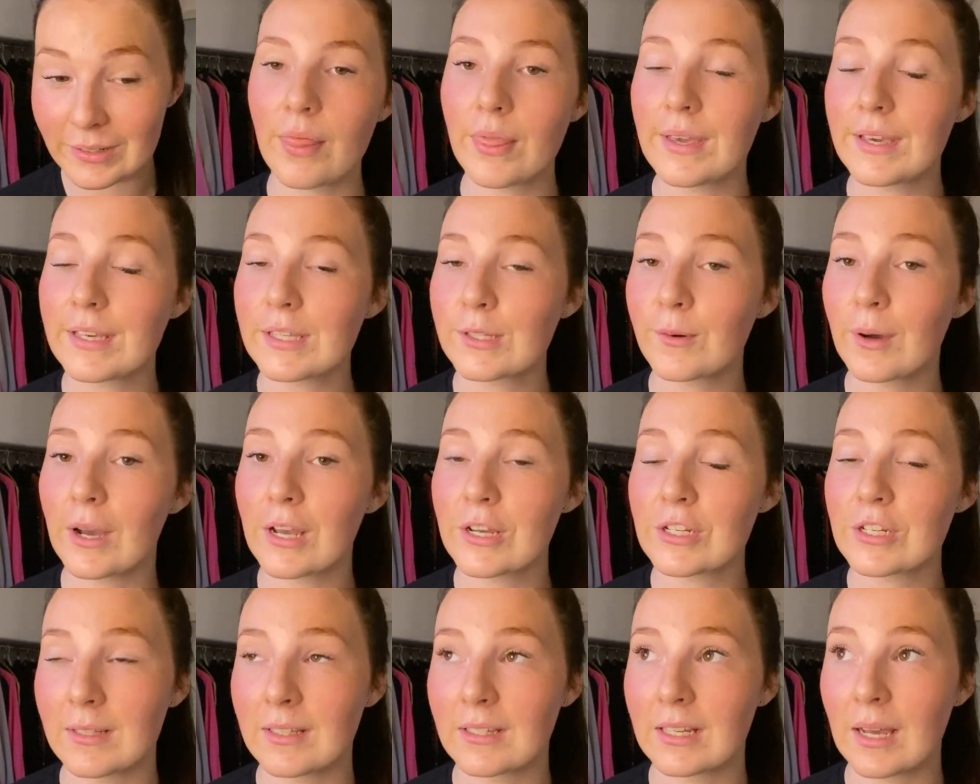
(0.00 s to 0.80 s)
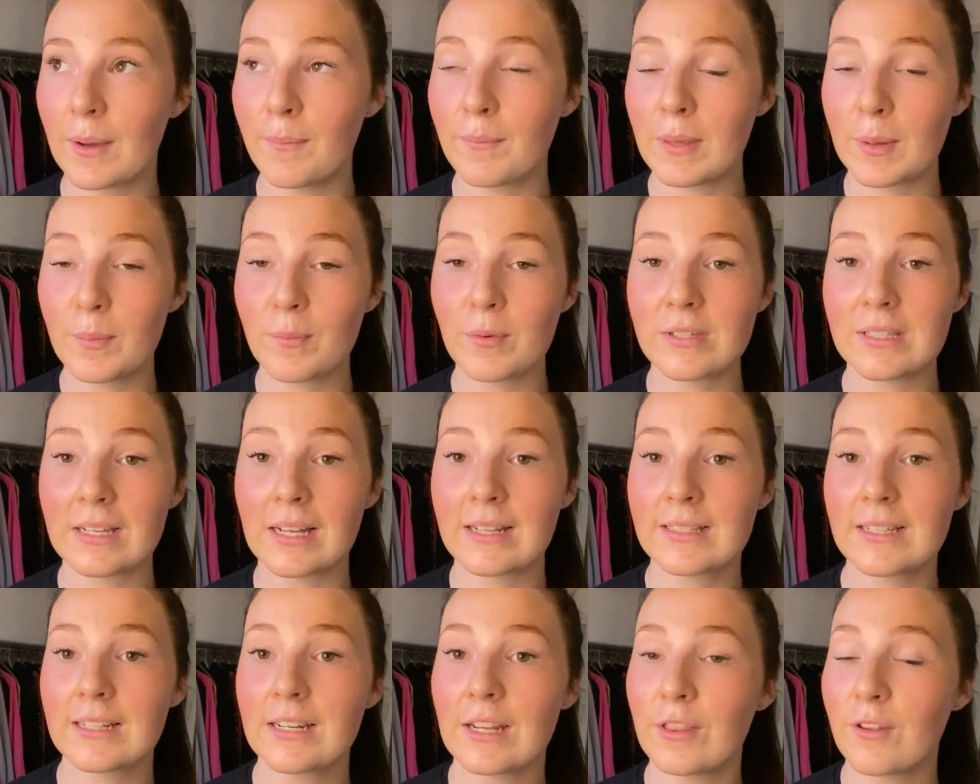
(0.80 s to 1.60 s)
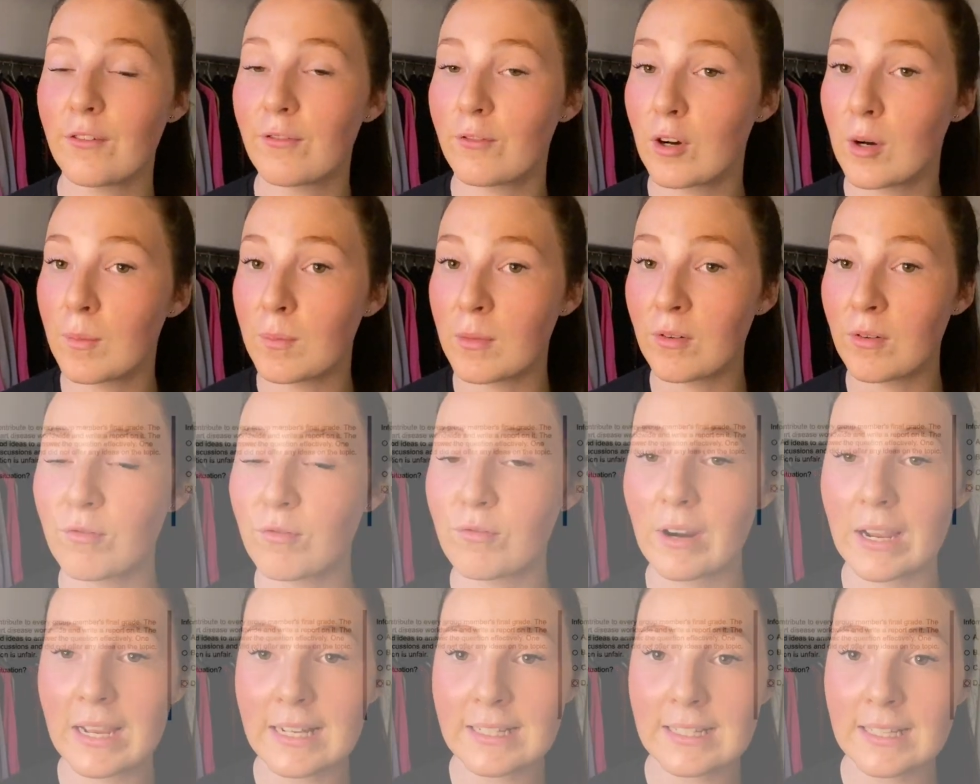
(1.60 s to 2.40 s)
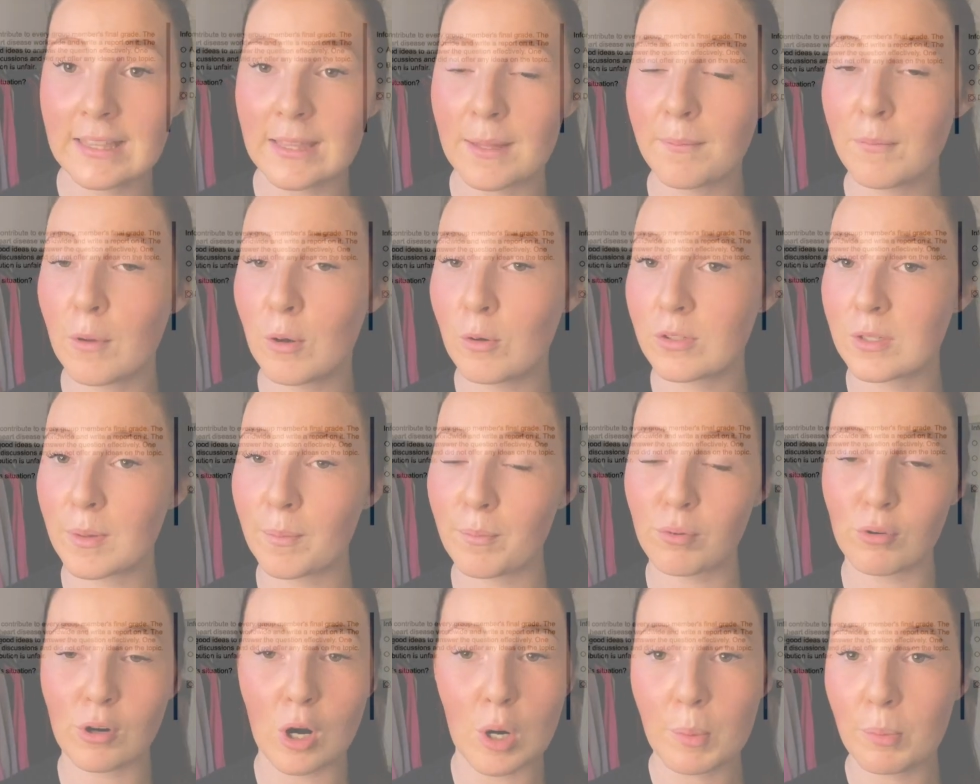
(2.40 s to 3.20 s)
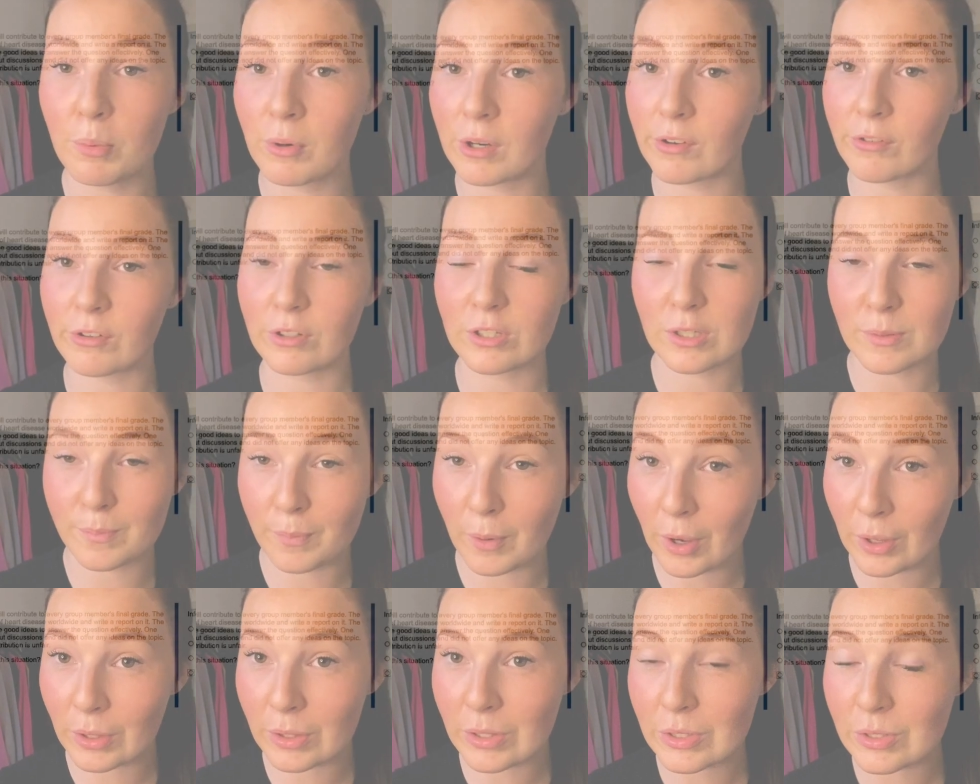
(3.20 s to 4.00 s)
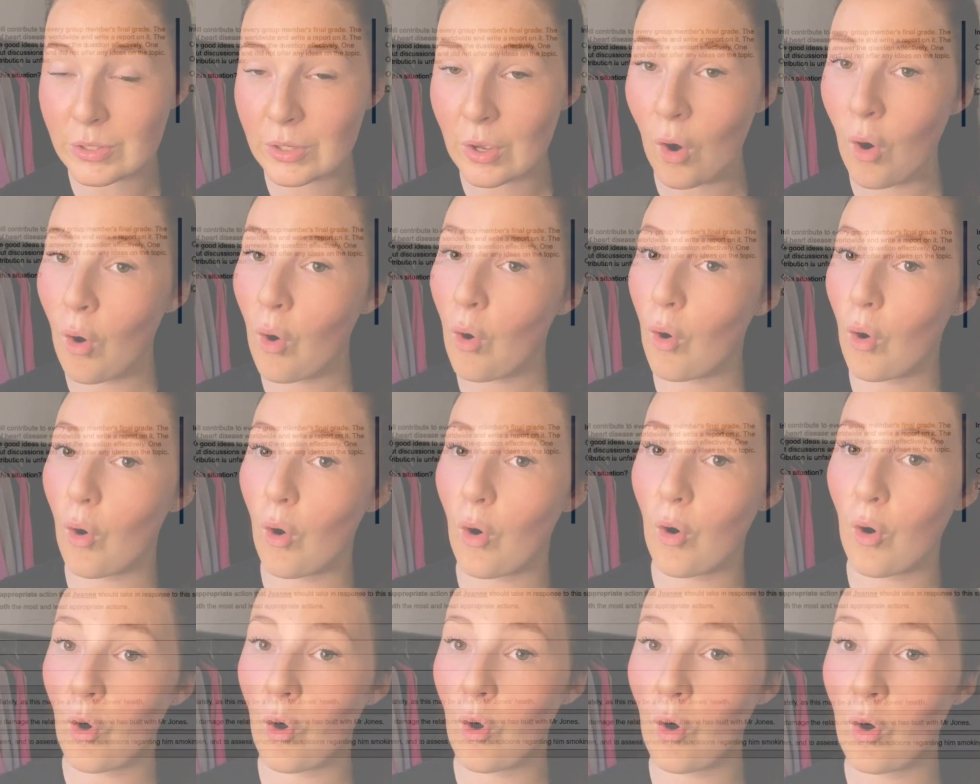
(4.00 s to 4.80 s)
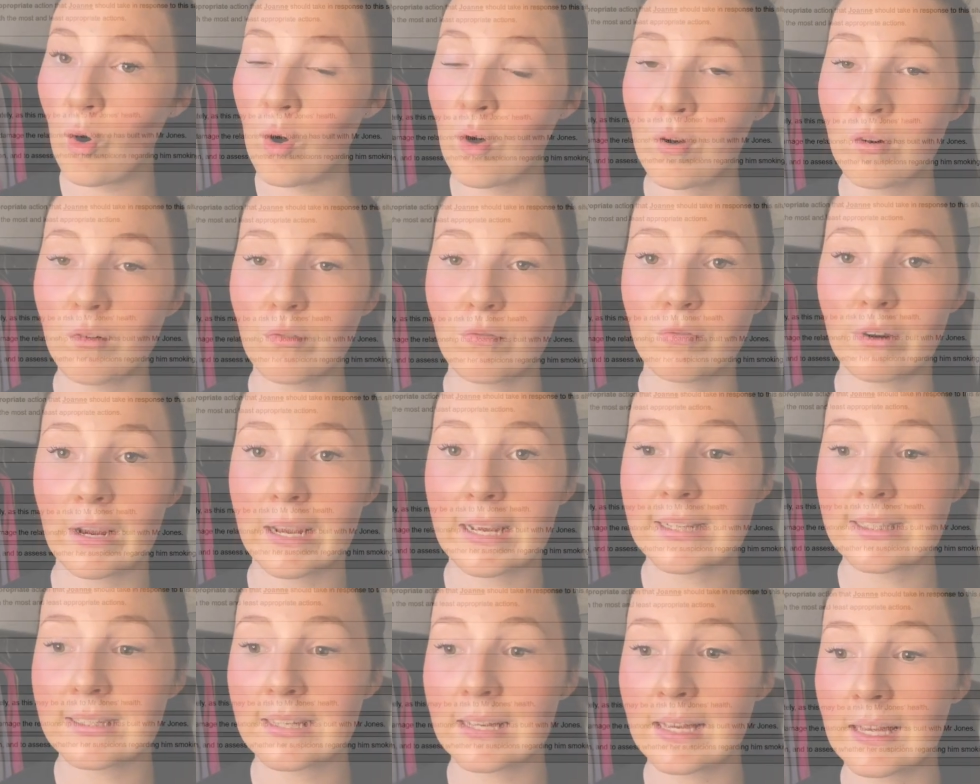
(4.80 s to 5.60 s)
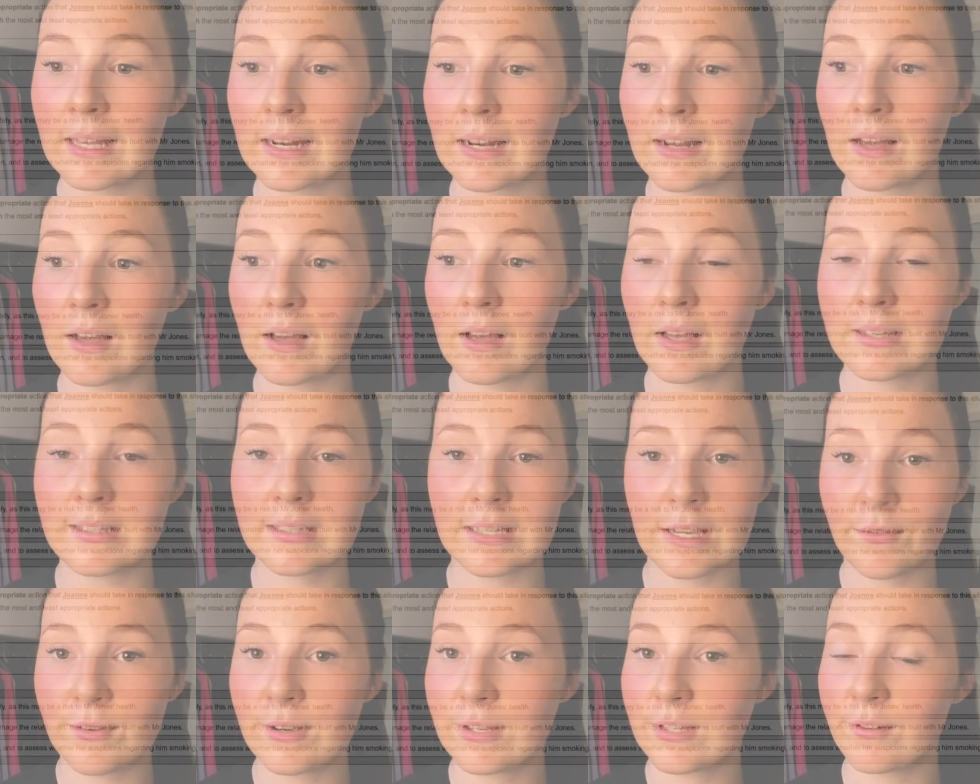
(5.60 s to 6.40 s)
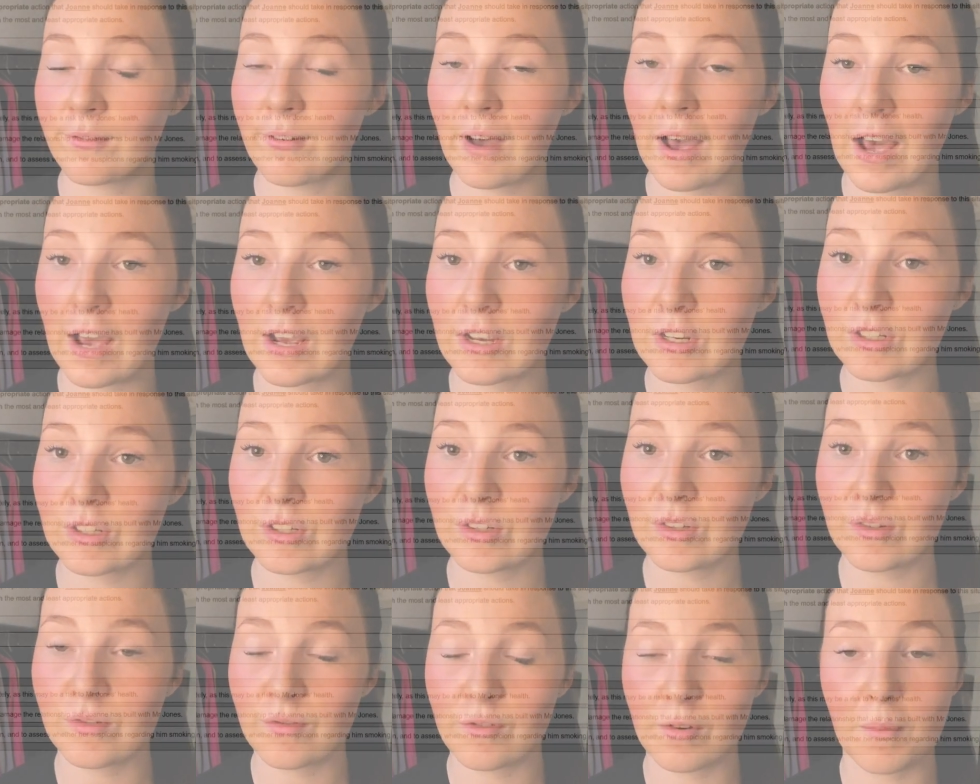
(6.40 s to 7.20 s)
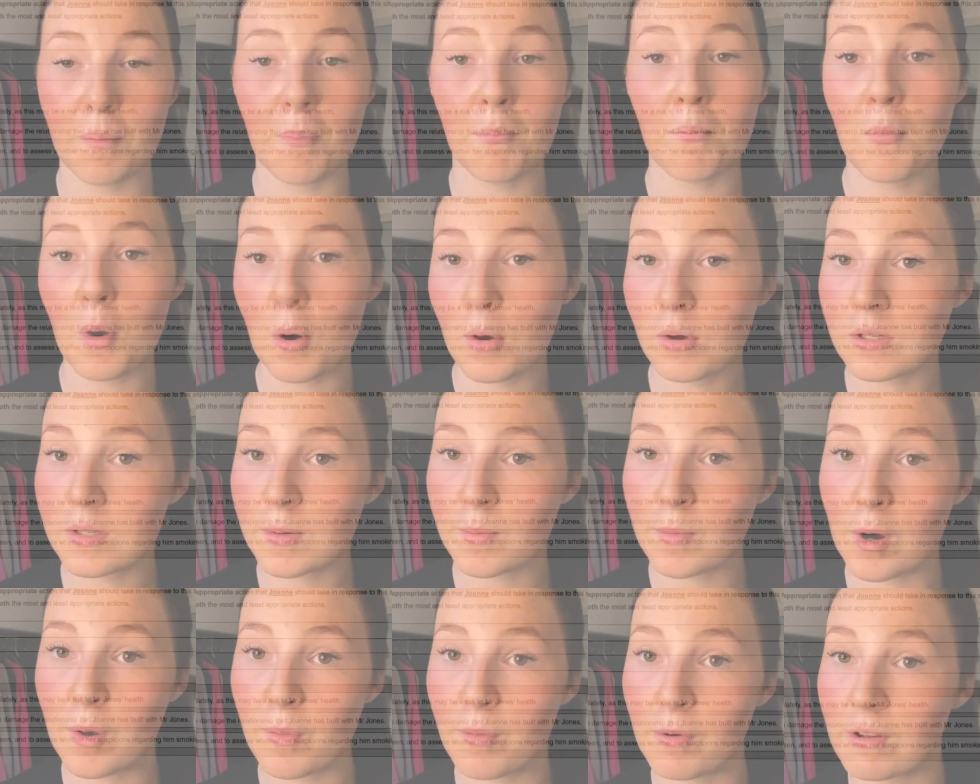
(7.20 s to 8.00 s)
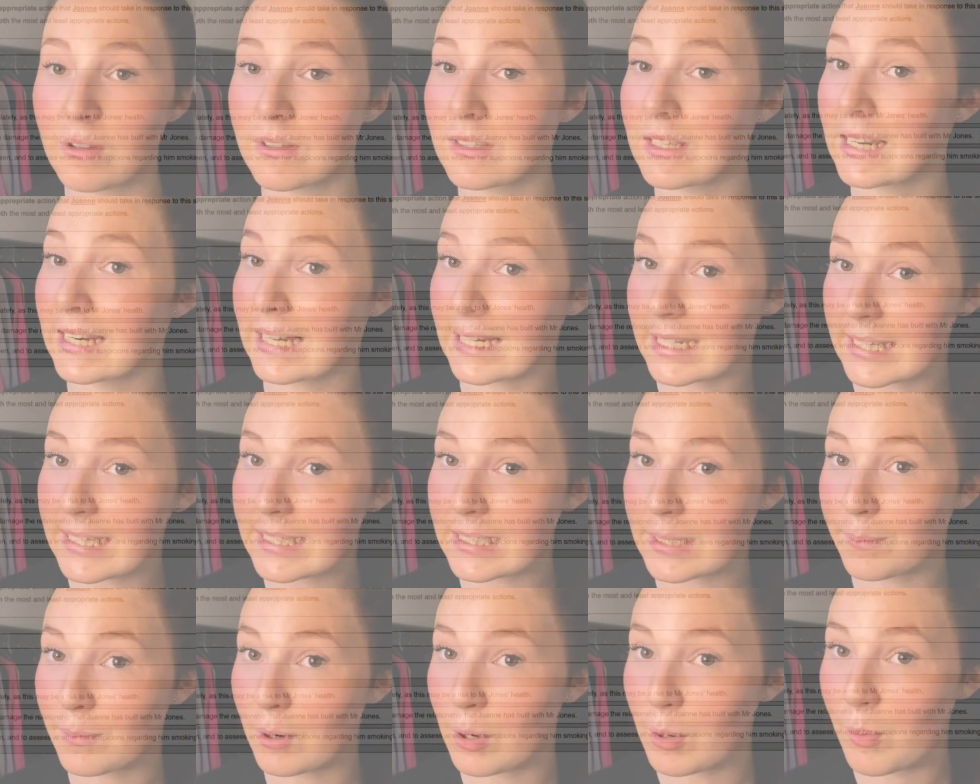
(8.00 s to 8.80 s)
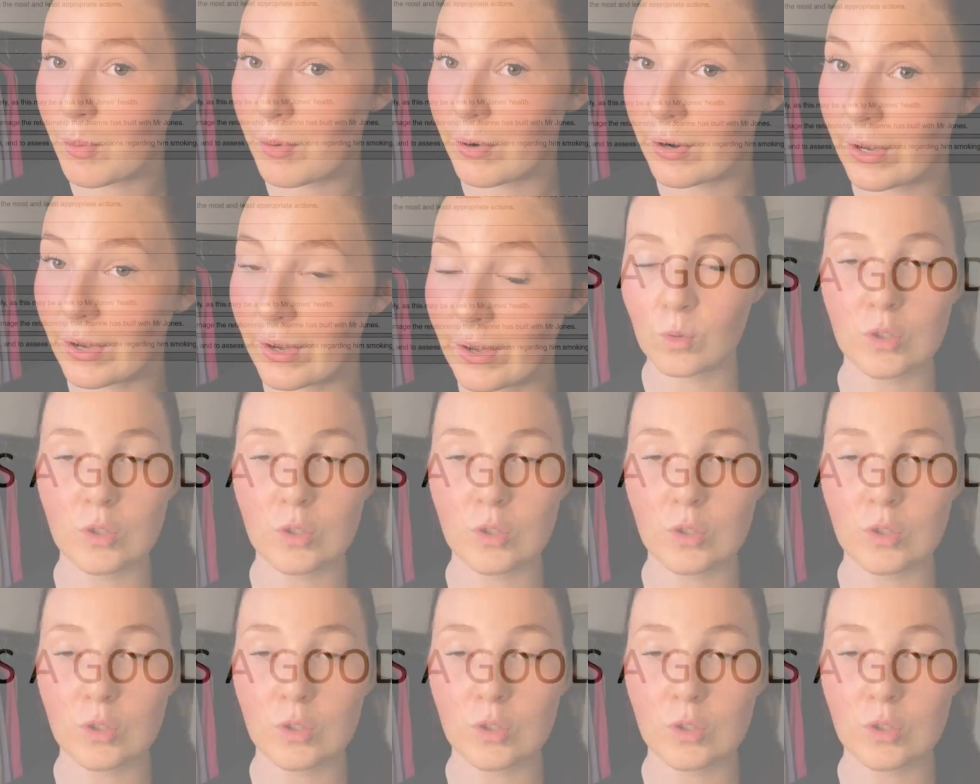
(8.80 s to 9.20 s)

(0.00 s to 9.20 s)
These questions can be presented in the form rating the most appropriate response or rating a series of actions from most appropriate to least appropriate.